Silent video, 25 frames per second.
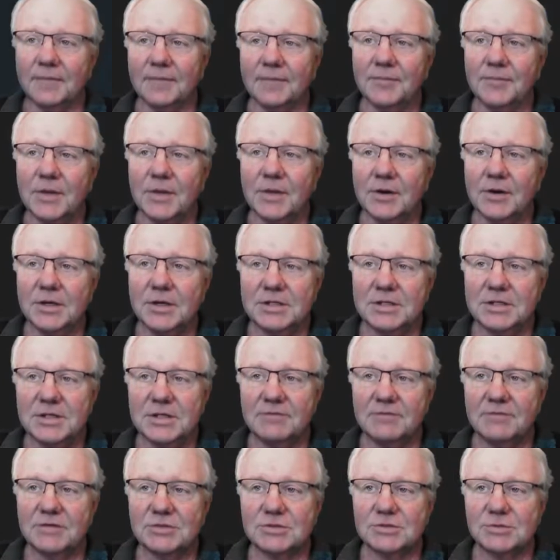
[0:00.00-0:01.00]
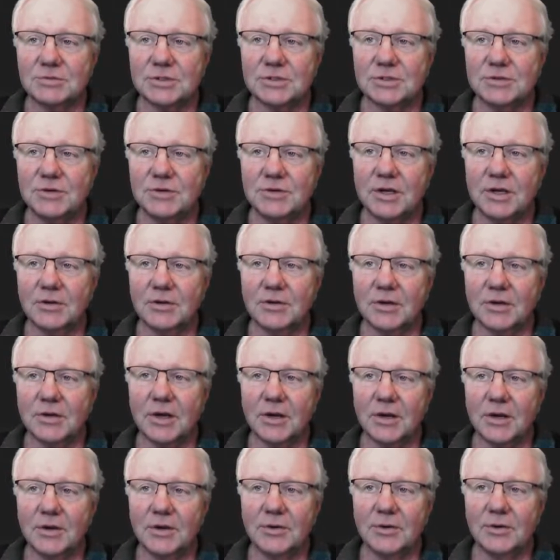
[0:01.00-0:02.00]
Here you see Visual Studio
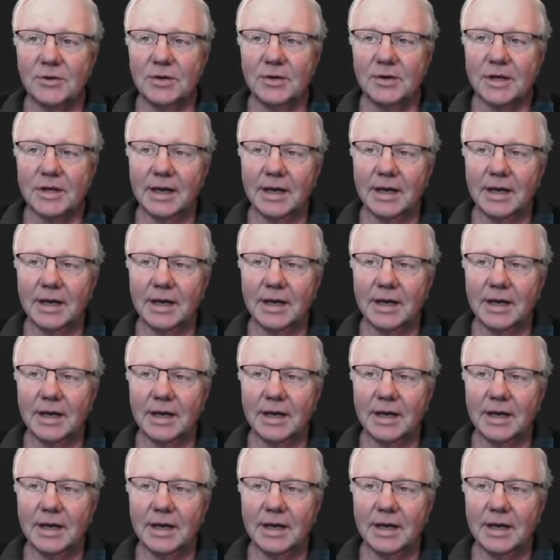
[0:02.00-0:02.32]
Code.